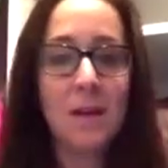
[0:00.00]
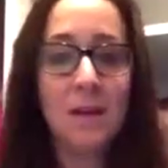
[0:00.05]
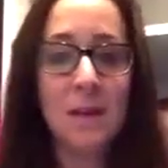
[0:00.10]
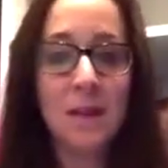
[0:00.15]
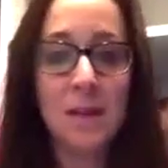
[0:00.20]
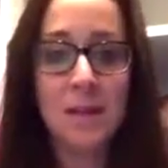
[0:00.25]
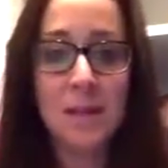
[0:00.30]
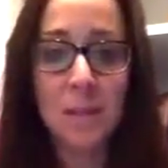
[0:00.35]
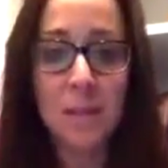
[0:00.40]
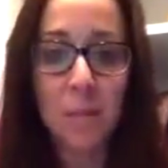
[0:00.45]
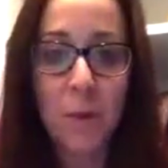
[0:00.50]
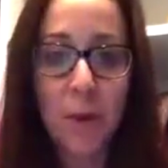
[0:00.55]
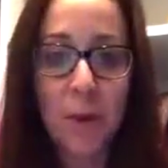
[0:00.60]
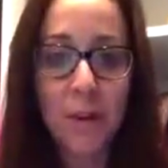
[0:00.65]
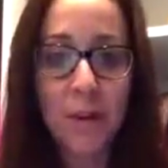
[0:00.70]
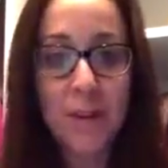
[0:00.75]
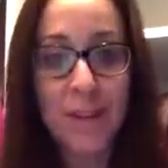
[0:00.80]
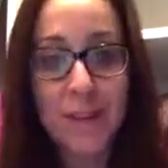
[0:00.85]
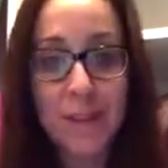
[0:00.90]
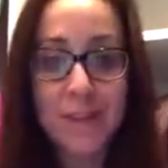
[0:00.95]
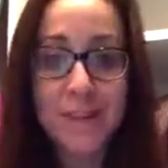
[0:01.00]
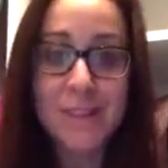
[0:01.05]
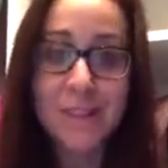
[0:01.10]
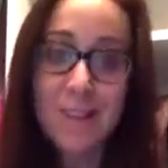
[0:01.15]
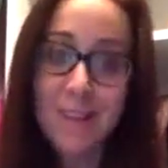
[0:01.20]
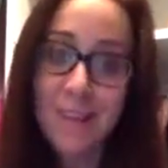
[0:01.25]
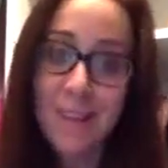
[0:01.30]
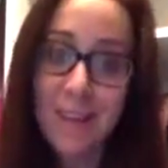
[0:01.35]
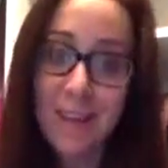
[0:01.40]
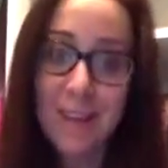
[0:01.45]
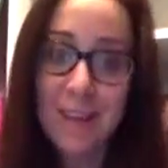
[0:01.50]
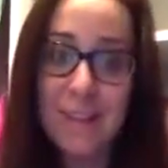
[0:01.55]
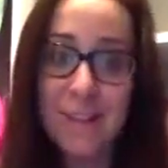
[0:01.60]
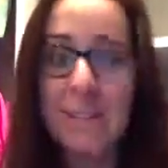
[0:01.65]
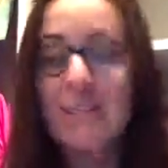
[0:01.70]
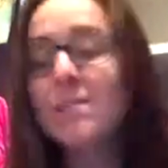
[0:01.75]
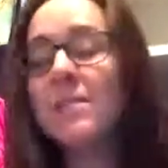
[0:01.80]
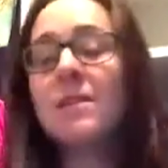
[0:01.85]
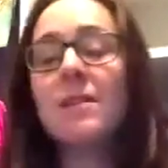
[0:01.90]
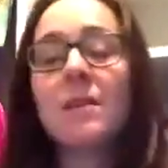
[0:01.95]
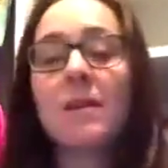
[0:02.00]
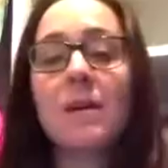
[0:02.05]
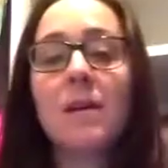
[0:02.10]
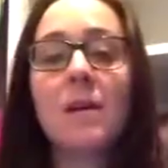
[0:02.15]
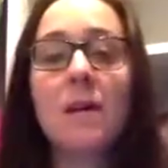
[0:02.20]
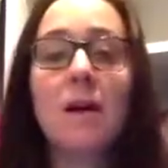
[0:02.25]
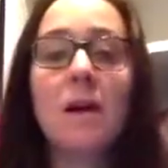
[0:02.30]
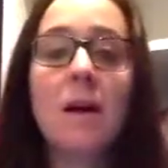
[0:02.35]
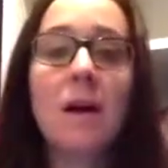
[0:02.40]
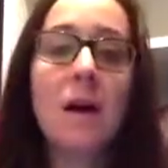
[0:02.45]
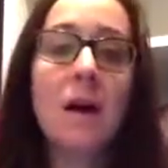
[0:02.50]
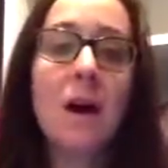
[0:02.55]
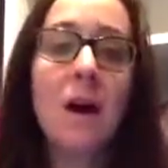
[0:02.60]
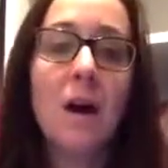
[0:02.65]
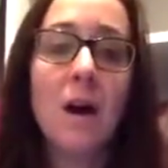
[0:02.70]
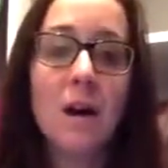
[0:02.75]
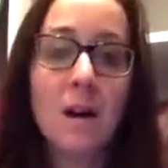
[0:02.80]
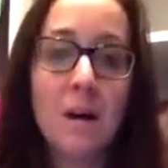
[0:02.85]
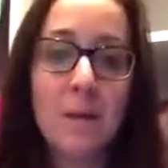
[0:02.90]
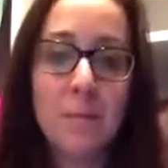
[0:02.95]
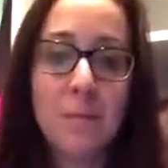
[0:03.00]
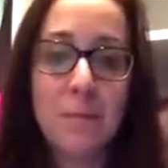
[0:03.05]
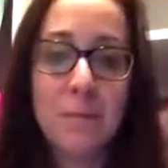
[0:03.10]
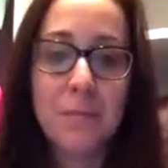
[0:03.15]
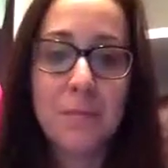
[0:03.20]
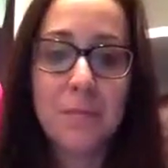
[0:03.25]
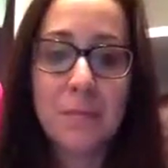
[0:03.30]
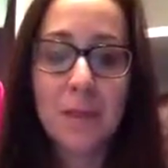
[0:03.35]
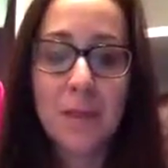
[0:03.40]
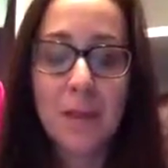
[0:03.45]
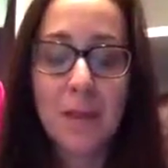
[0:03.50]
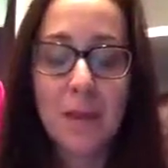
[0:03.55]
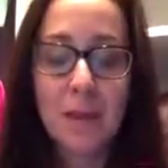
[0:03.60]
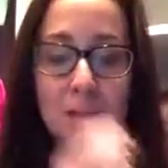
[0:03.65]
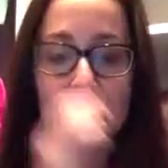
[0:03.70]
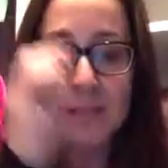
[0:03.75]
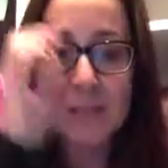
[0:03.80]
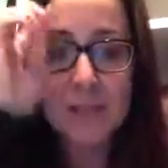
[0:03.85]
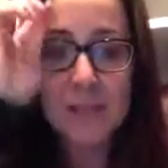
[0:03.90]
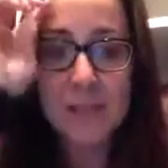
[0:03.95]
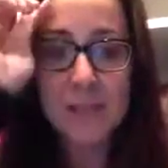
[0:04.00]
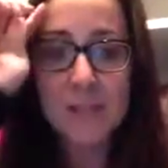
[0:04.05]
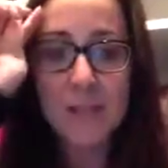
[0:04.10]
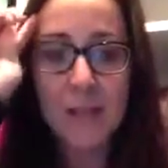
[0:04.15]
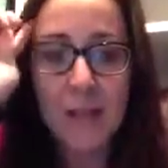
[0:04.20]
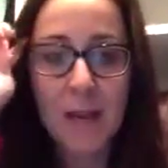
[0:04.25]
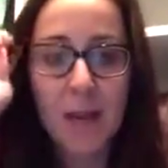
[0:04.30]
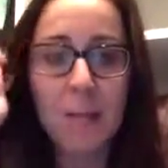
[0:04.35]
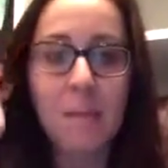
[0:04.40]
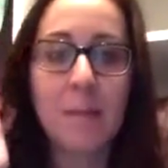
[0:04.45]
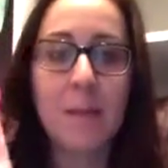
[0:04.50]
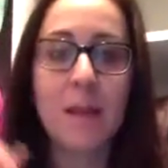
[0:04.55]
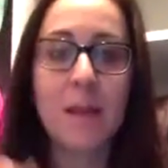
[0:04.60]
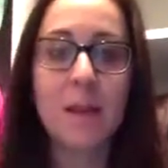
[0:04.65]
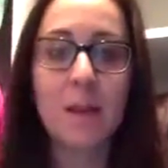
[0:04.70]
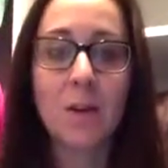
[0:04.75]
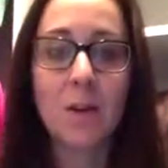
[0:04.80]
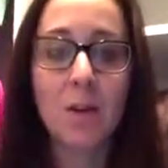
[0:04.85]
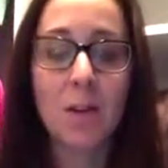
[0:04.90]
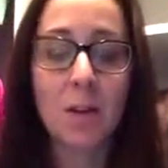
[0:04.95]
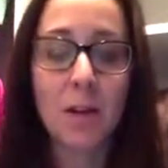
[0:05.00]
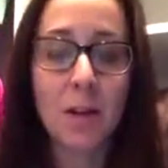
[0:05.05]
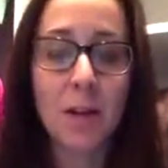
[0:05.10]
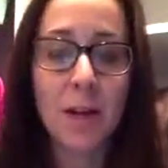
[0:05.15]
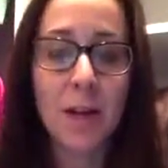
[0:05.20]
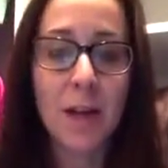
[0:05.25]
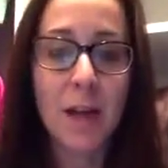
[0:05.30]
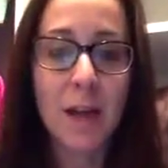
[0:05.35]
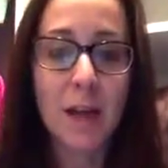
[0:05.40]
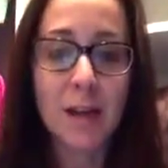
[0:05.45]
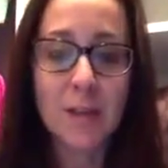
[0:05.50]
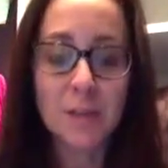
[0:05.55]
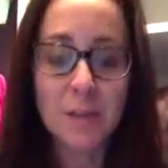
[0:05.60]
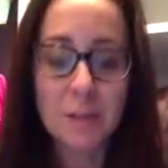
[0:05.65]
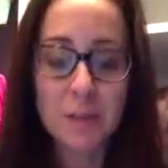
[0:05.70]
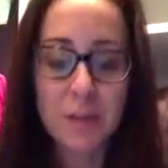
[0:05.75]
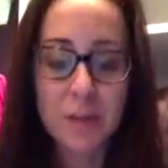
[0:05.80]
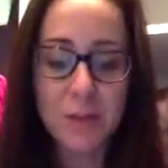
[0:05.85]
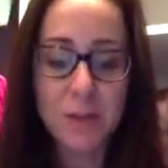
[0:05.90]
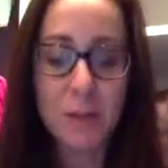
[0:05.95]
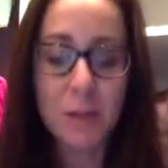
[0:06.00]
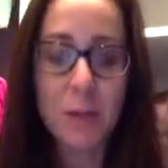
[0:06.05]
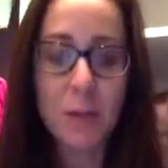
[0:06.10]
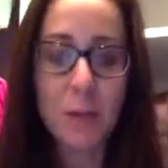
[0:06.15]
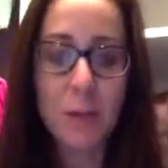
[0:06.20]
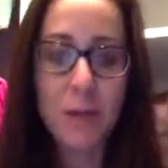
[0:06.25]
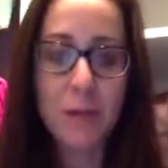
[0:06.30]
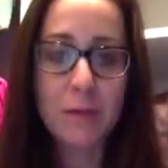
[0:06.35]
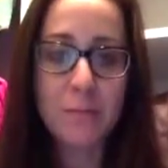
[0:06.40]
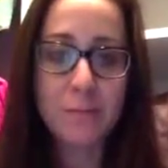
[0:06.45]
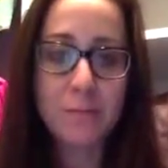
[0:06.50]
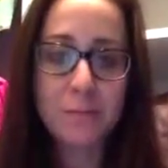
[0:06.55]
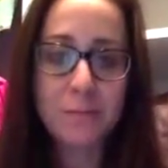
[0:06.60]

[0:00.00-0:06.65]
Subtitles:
because I'm wearing these things. Um, this is like, I'm like the Clark Kent to my Superman,